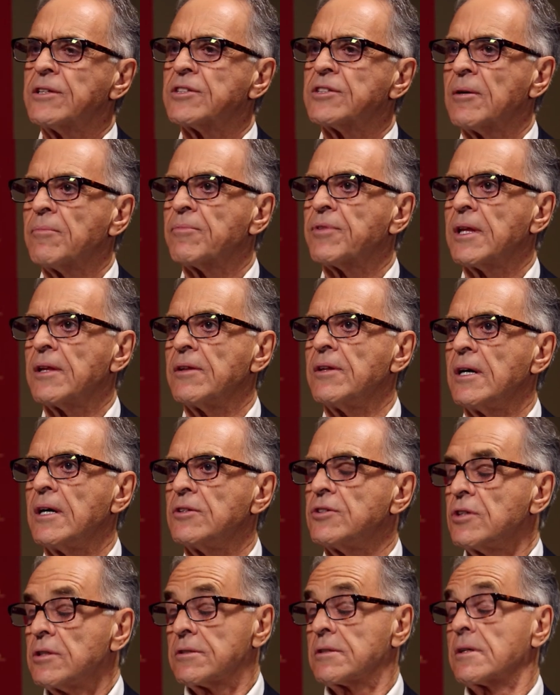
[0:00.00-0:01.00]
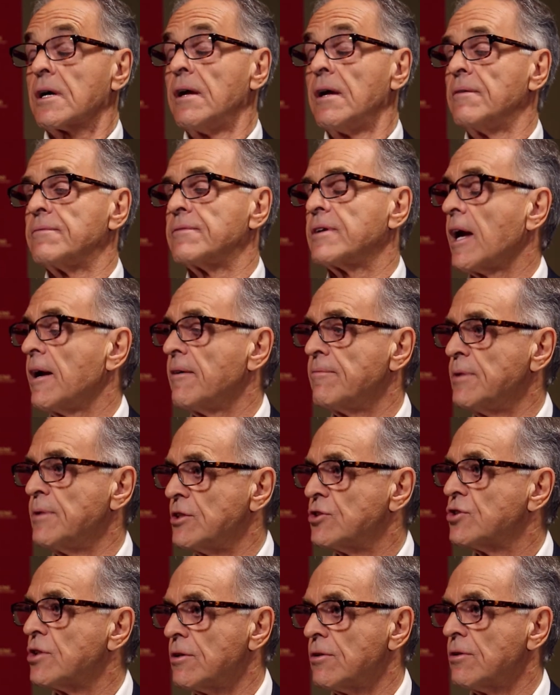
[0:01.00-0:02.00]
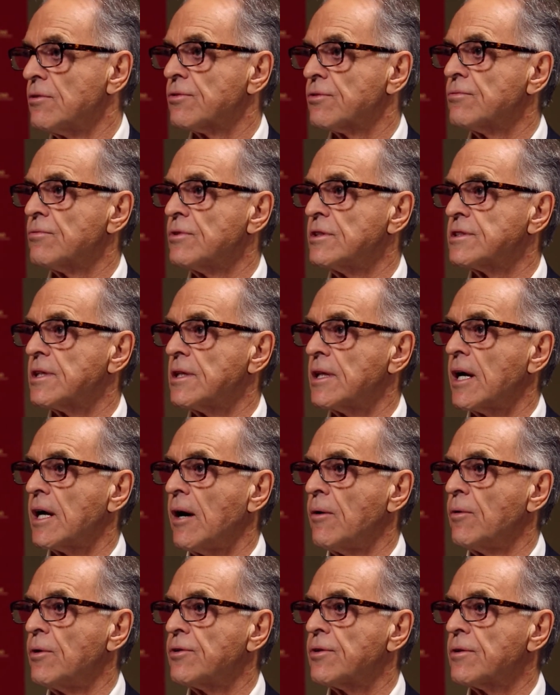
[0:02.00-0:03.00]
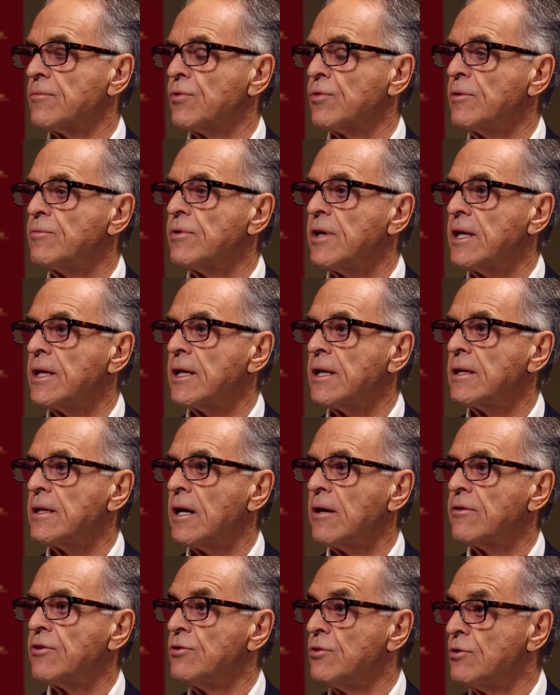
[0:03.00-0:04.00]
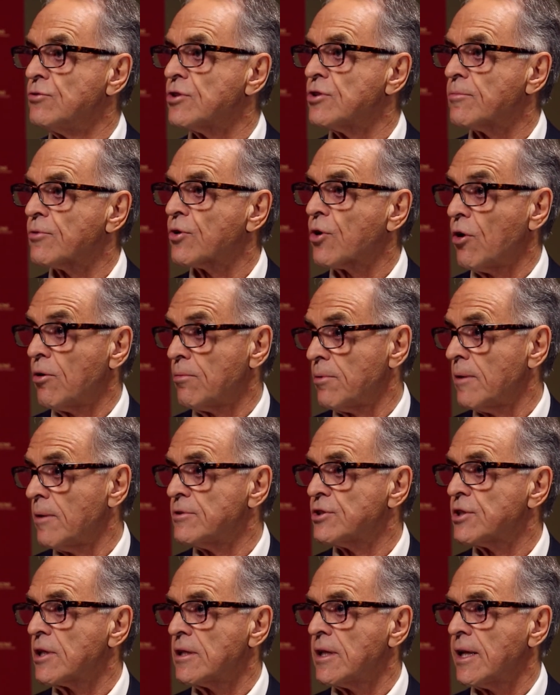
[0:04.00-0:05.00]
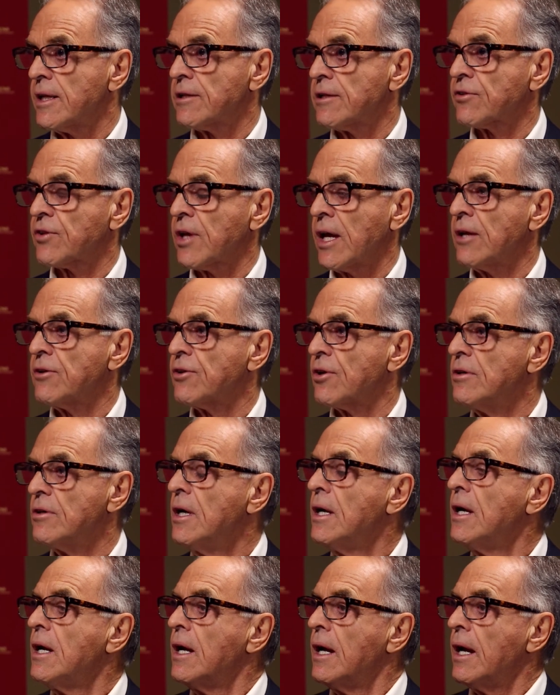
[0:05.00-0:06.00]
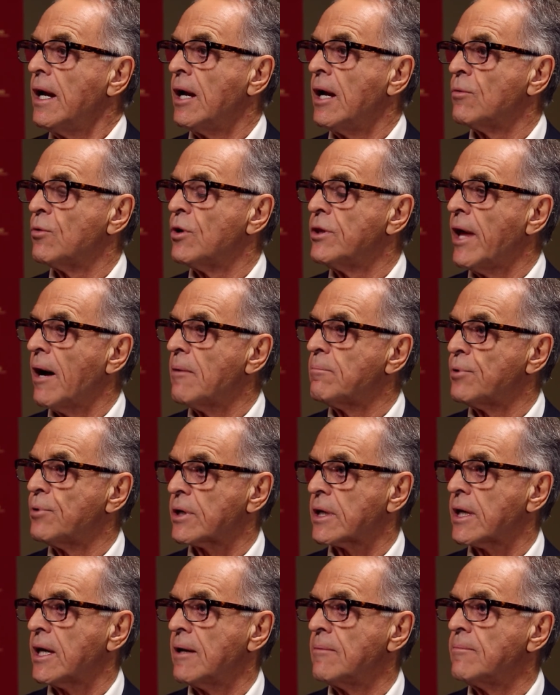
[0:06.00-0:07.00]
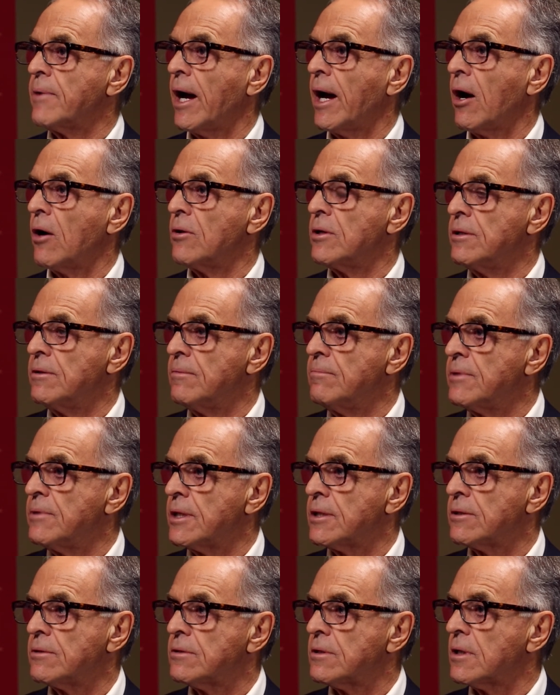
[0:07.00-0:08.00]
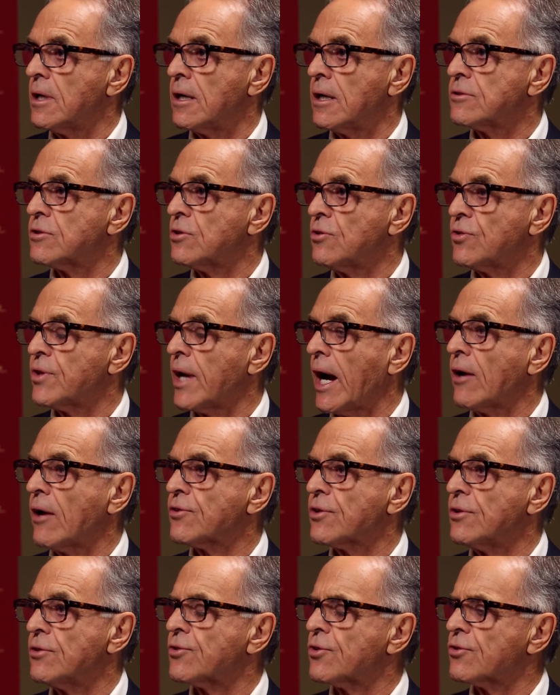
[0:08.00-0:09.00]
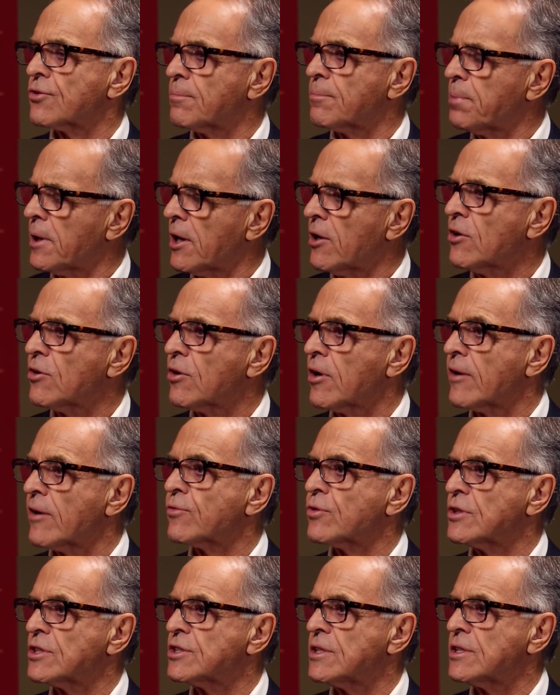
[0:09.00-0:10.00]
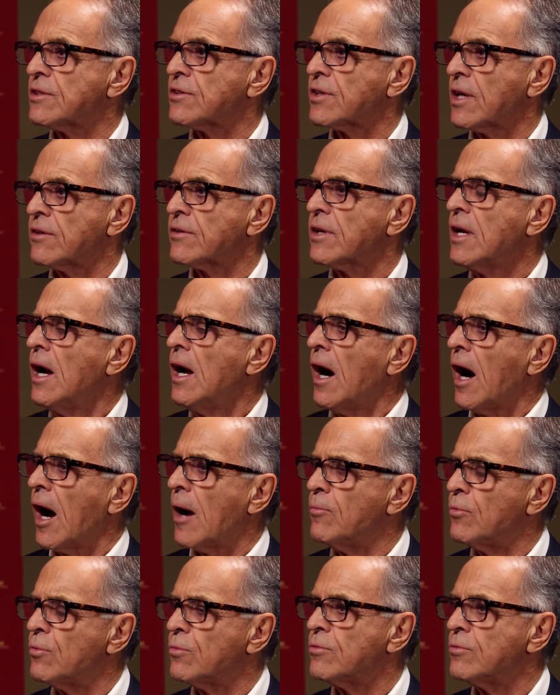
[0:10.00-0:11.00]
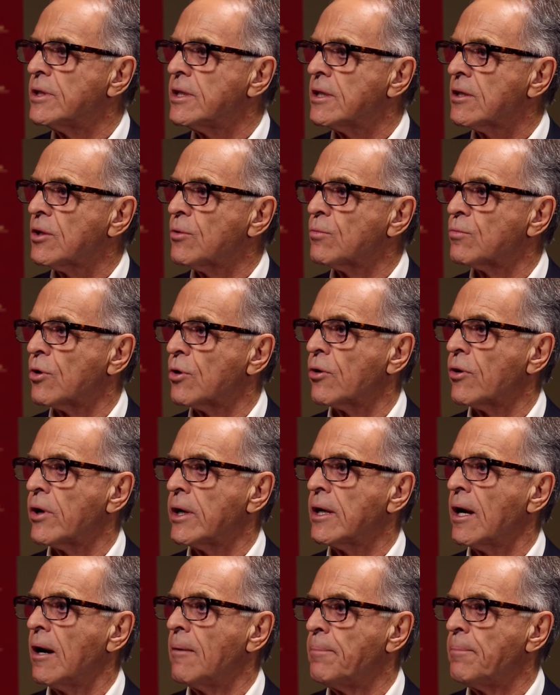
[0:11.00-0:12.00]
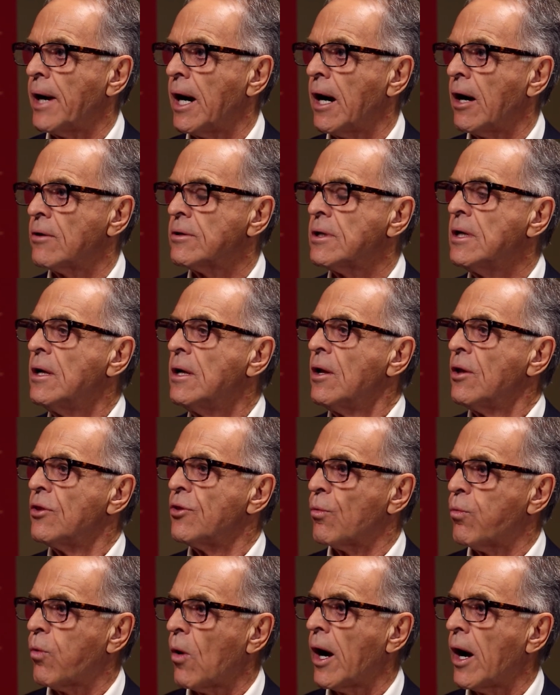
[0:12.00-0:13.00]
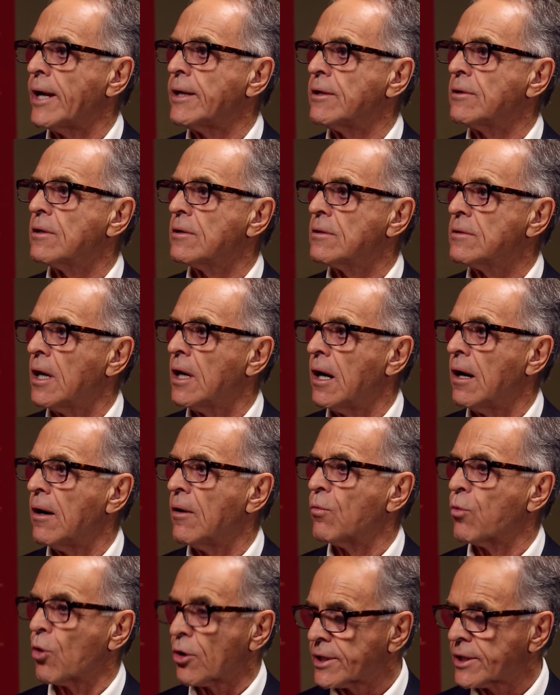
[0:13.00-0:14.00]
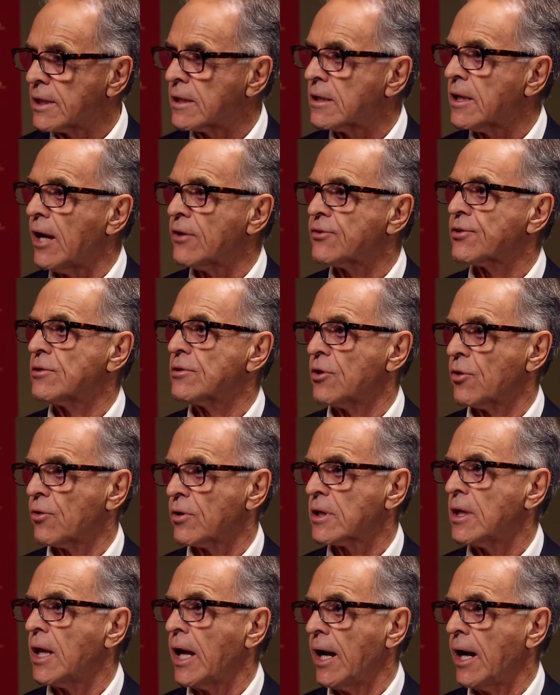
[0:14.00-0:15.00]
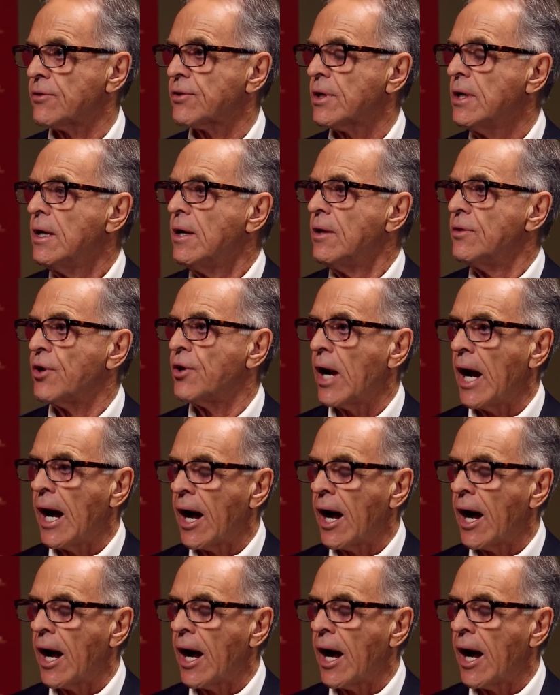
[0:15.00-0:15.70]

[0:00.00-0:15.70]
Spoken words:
something that just kind of gave me chills recently. I was rereading The New Jim Crow by Michelle Alexander. And when that book came out in the mid-2000s, there's a paragraph where she says, I'm really worried about the white working class, the lower class. They're